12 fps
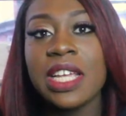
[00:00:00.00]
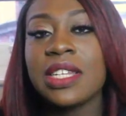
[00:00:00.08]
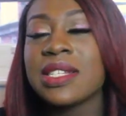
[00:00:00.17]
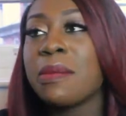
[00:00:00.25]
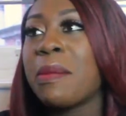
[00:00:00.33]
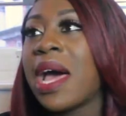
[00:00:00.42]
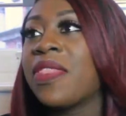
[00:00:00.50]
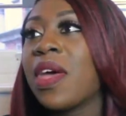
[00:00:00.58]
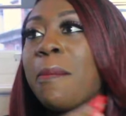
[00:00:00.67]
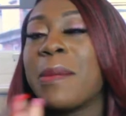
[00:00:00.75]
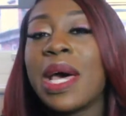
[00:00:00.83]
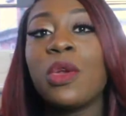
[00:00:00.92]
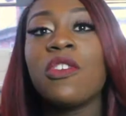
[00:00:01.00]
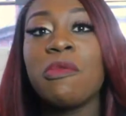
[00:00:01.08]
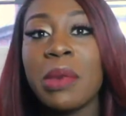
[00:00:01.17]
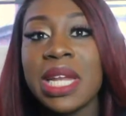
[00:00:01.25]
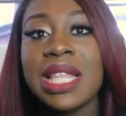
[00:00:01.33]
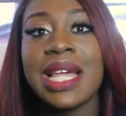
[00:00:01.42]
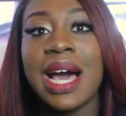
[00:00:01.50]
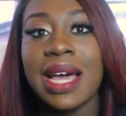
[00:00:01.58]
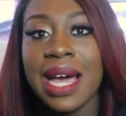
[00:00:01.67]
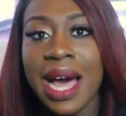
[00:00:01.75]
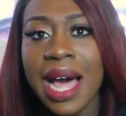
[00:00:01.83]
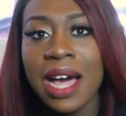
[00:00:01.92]
It doesn't matter the amount of money that I
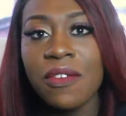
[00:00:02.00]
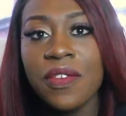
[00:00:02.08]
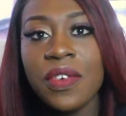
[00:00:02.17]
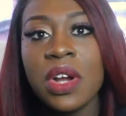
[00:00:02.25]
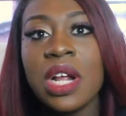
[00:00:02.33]
have,